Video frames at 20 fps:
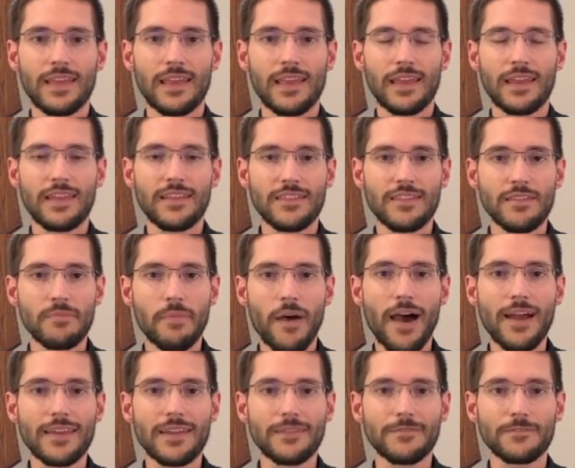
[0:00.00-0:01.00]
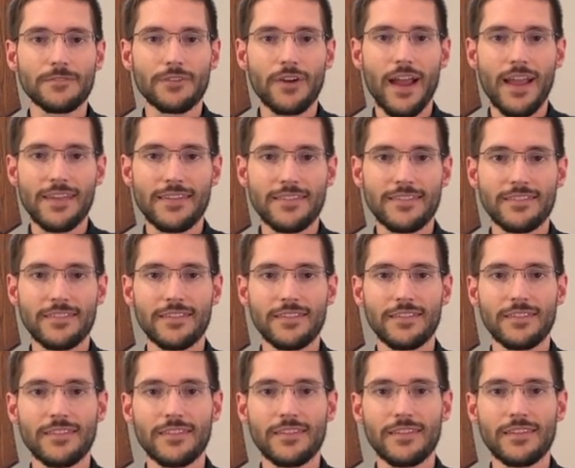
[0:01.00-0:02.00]
It is the body of Christ,
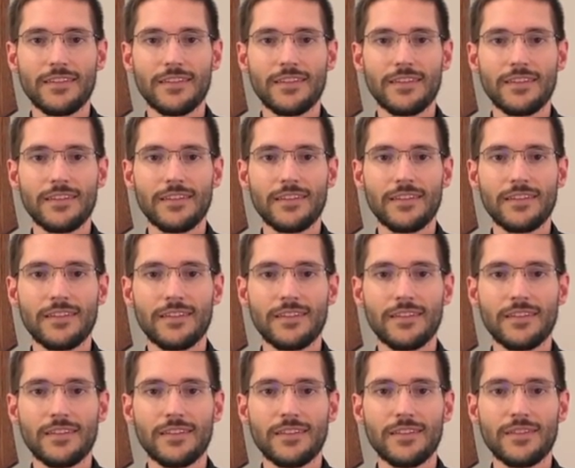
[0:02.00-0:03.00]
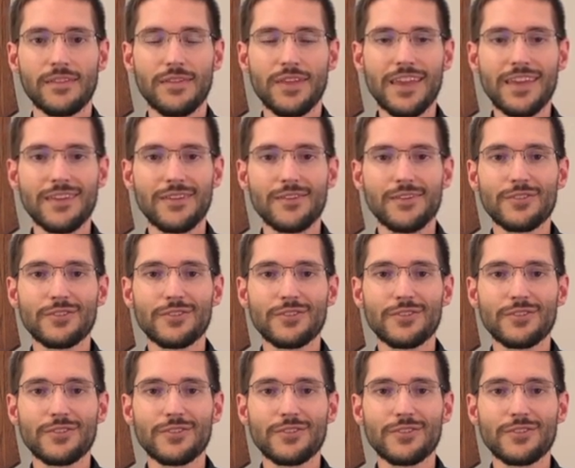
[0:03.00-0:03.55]
the